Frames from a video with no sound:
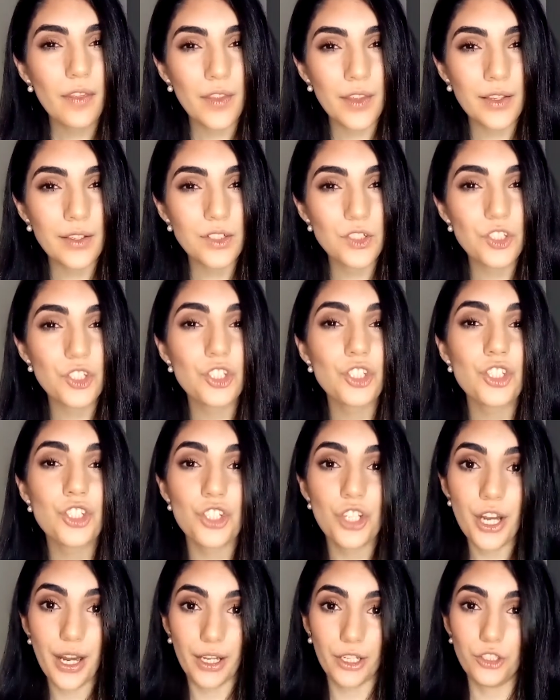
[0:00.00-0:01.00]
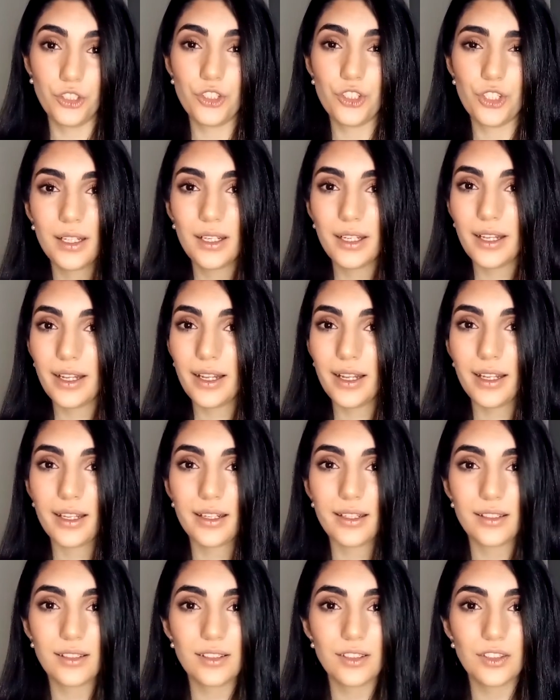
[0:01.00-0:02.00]
things change
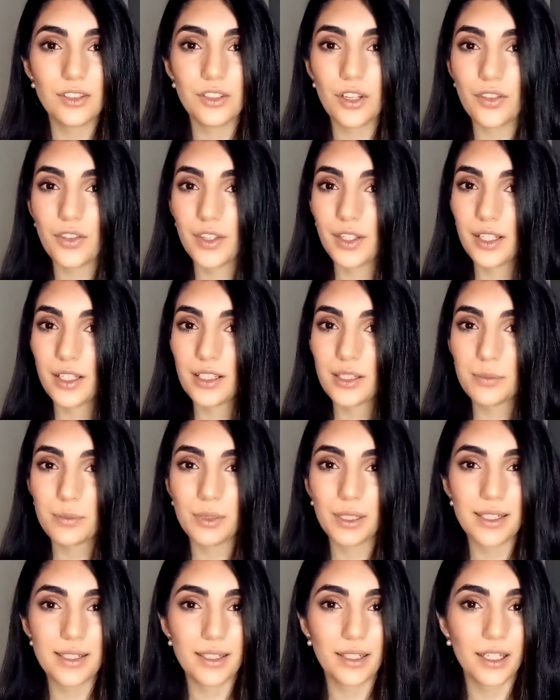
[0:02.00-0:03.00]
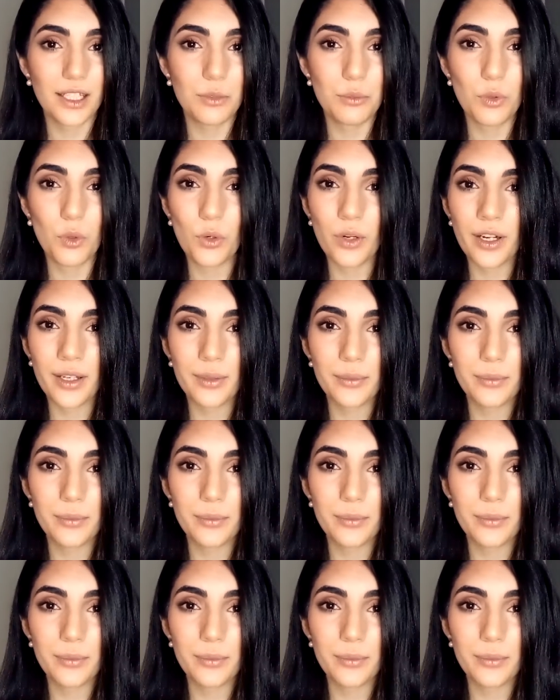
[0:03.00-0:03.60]
and nothing is pleasant anymore.